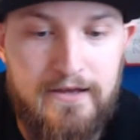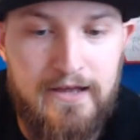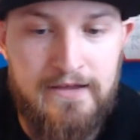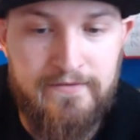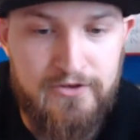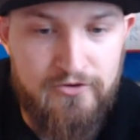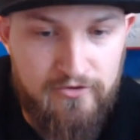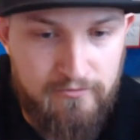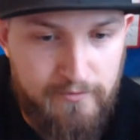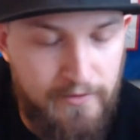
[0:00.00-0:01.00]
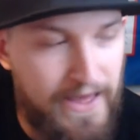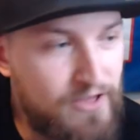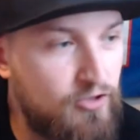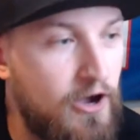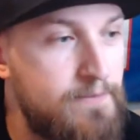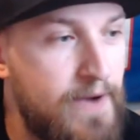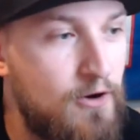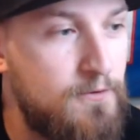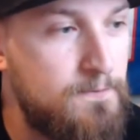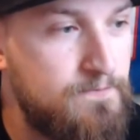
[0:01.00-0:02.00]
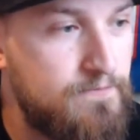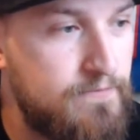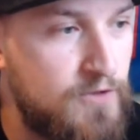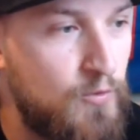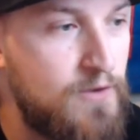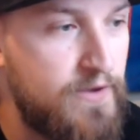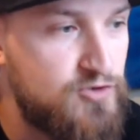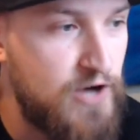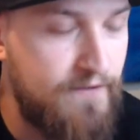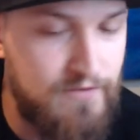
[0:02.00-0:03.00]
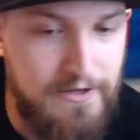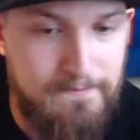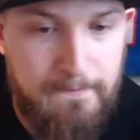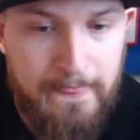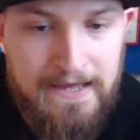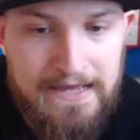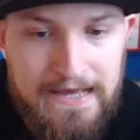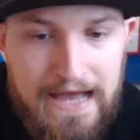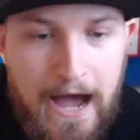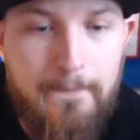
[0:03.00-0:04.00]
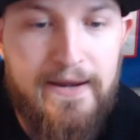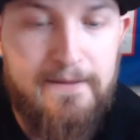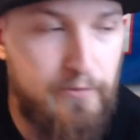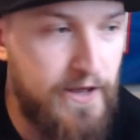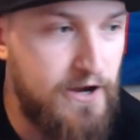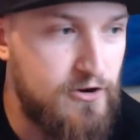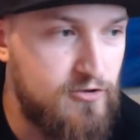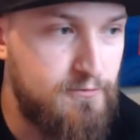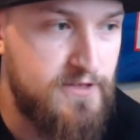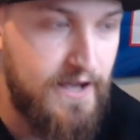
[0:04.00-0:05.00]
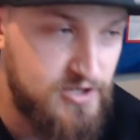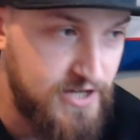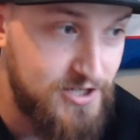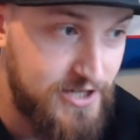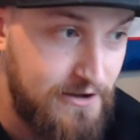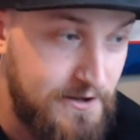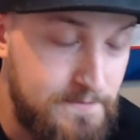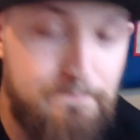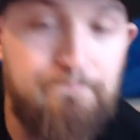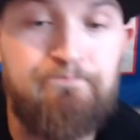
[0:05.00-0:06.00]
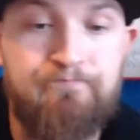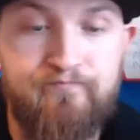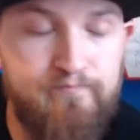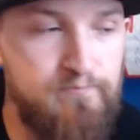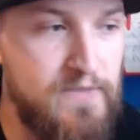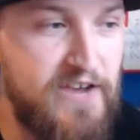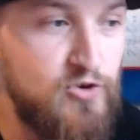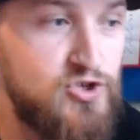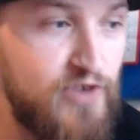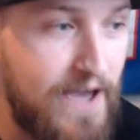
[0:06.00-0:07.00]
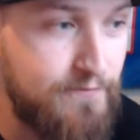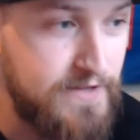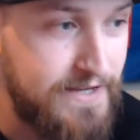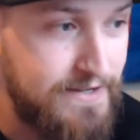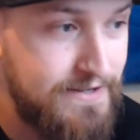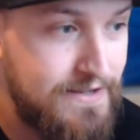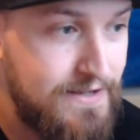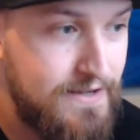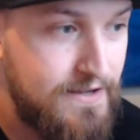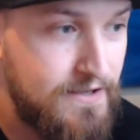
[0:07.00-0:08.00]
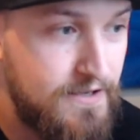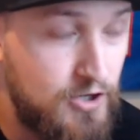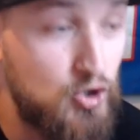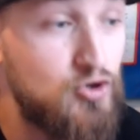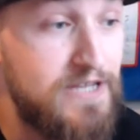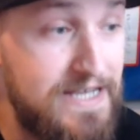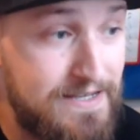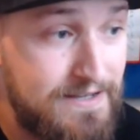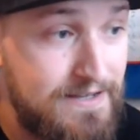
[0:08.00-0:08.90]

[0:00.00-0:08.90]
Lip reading: And just the last thought about the way we've drafted. How many players besides Josh Allen have we drafted early?